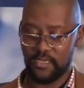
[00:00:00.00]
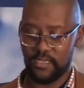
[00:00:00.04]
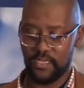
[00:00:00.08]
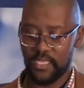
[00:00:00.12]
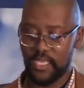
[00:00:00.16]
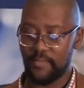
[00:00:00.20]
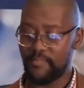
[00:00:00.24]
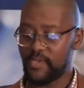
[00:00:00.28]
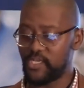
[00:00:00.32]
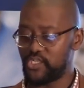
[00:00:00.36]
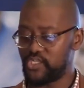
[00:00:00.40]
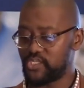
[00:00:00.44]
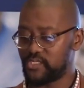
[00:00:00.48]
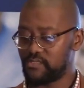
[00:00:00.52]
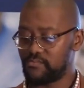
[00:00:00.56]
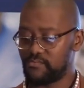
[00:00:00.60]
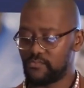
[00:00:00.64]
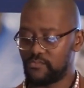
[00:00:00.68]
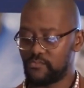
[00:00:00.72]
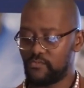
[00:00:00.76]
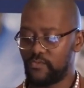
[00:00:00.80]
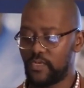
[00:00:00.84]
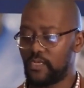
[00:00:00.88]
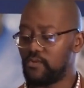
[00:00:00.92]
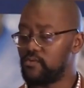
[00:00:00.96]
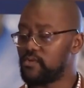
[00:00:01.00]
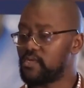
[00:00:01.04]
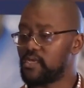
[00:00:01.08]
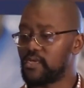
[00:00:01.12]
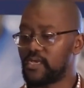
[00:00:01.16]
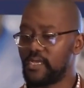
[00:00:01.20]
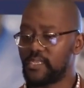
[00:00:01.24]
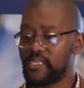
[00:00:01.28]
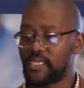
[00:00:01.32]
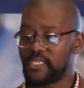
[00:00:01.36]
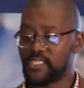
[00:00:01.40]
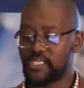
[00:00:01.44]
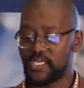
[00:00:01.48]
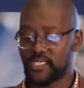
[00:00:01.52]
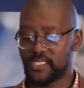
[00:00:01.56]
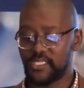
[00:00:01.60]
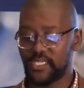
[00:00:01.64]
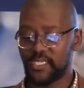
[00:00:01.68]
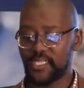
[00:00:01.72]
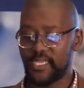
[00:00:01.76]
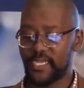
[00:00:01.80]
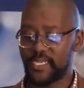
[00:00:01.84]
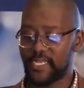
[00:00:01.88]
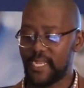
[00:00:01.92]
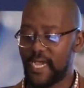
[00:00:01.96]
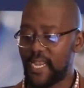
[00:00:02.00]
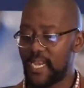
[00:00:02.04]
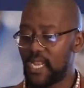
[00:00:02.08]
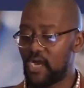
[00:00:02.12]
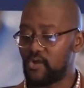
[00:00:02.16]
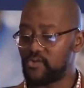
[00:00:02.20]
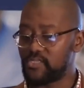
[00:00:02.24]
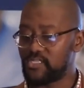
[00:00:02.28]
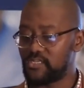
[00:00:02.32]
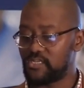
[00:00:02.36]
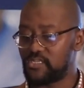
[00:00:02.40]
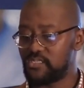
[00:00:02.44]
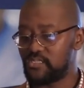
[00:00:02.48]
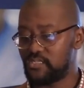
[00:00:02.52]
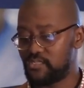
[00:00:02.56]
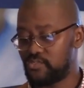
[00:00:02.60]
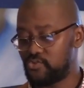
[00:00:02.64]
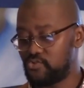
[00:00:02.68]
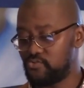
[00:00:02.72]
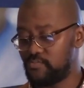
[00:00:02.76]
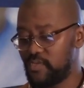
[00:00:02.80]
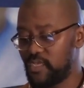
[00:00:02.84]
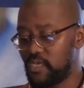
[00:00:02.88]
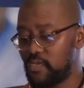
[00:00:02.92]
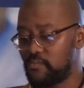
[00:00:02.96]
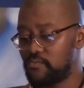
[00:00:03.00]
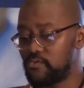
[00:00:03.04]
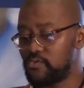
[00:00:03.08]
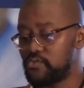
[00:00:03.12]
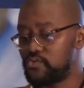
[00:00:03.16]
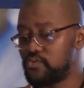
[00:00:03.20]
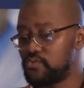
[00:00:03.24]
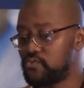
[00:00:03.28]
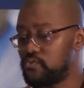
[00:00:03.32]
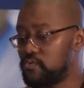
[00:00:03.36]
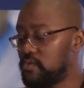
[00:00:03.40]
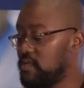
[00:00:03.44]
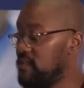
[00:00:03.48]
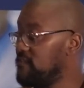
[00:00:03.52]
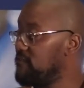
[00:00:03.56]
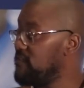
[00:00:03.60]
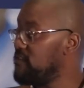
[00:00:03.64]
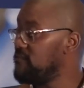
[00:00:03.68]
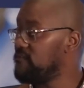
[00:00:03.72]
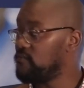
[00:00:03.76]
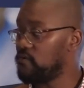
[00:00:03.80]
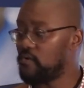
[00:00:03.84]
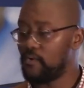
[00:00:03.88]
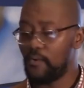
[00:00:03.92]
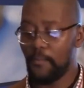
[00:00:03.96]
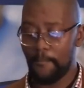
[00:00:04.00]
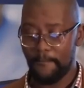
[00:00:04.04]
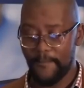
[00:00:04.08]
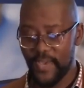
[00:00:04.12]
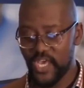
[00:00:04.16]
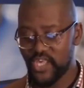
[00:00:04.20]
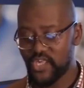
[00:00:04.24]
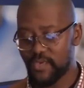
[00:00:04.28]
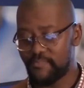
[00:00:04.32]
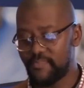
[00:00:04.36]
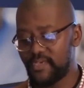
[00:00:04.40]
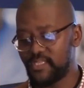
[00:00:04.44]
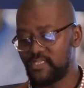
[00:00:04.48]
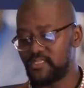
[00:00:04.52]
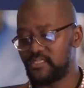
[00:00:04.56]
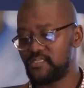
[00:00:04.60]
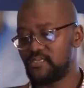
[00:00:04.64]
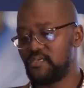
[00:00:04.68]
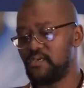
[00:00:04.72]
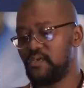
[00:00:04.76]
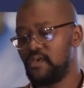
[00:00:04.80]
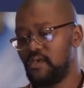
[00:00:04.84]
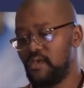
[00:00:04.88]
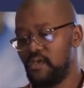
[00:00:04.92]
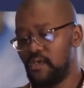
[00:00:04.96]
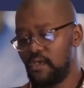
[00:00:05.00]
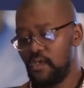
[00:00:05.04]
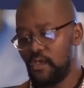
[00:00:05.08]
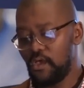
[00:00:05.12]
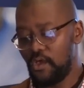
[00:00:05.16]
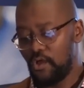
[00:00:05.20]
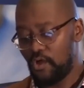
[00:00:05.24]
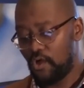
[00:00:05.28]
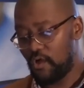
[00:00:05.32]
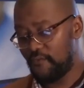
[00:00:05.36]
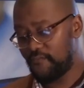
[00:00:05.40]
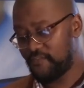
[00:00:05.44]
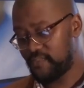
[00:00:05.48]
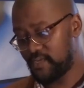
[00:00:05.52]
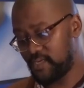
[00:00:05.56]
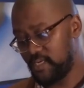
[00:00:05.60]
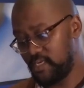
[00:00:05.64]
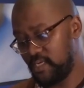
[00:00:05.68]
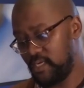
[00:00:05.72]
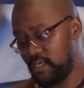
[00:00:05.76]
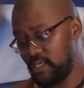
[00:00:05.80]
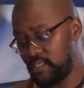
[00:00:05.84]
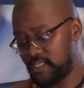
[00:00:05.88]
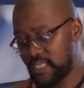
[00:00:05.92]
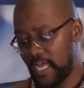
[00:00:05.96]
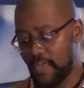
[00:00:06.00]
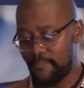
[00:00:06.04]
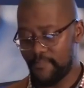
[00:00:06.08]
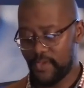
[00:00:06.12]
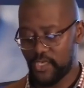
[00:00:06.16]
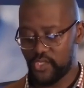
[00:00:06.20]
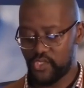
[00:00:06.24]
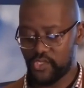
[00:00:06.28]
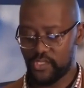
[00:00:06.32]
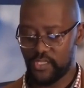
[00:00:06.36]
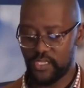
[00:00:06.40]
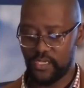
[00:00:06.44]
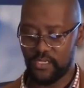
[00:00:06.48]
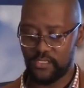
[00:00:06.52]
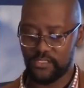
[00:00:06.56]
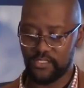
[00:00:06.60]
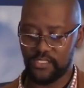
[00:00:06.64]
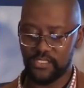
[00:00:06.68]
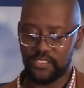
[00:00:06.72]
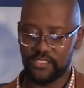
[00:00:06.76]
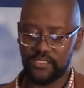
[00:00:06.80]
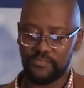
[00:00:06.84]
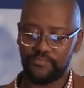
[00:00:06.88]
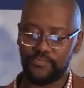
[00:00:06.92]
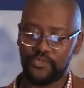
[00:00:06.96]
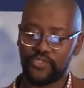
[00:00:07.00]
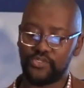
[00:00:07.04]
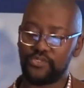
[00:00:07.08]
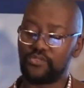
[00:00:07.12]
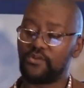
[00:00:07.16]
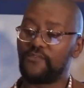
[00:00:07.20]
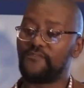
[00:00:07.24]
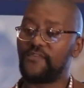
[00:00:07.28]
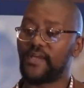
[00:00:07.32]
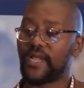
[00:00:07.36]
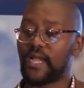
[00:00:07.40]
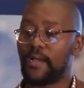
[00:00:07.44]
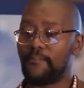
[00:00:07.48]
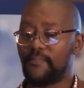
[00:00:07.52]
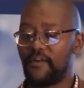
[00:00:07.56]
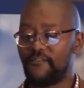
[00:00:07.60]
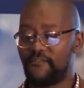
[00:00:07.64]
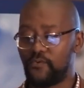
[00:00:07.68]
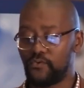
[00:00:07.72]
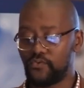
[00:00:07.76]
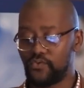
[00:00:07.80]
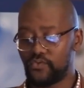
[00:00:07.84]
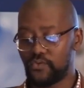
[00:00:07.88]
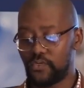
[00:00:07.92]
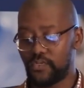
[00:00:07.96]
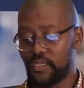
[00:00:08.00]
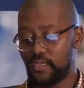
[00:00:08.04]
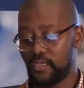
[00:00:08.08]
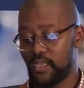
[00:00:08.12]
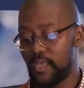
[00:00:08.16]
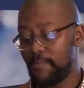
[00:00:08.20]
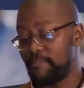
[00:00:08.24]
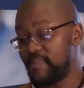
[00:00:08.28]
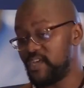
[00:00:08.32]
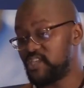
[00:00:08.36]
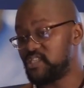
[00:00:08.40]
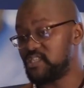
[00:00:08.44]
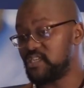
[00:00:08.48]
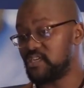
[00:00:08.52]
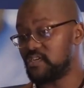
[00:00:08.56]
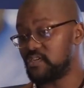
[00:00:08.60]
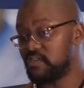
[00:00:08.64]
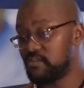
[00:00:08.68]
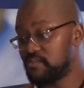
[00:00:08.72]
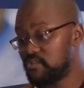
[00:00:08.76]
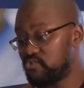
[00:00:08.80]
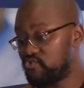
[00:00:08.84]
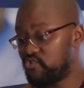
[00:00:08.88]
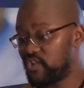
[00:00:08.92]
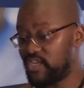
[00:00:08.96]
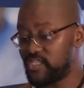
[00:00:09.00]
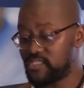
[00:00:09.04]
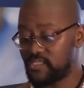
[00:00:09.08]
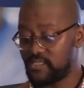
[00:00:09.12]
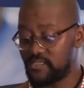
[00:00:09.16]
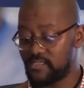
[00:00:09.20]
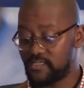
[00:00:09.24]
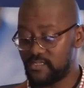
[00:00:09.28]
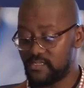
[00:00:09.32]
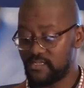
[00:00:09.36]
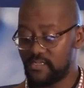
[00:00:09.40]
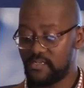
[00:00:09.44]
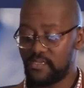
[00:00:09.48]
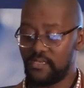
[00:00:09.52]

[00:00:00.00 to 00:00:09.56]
imaging, we're looking at a technique that allows us to be able to do in vivo measurements of three-dimensional distribution of a gamma photon emitting tracers.